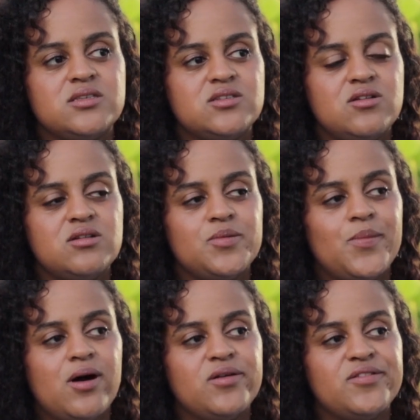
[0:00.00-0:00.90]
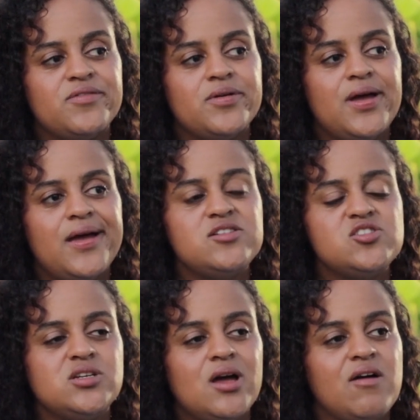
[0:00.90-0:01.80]
certain amount of
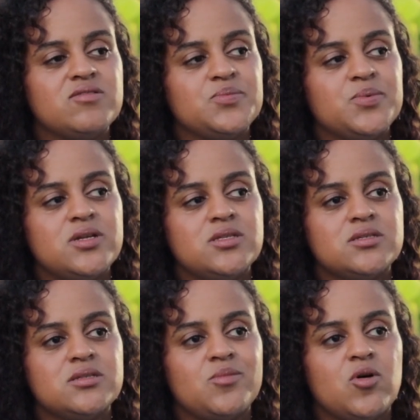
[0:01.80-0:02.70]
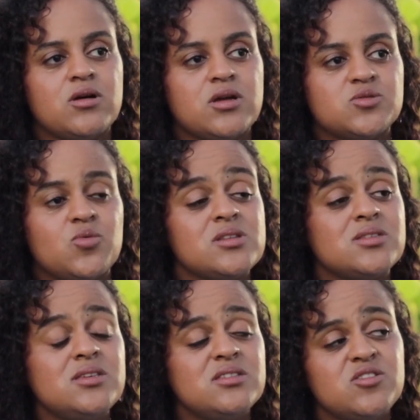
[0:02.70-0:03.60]
energy I have to put into the markets where it's
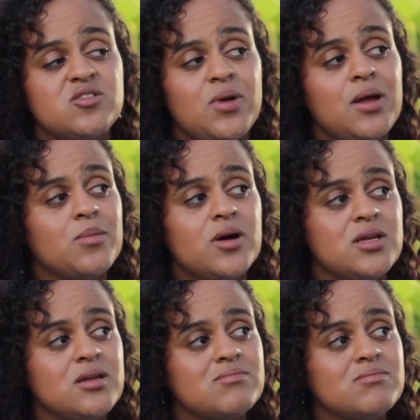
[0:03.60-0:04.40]
easier to make money.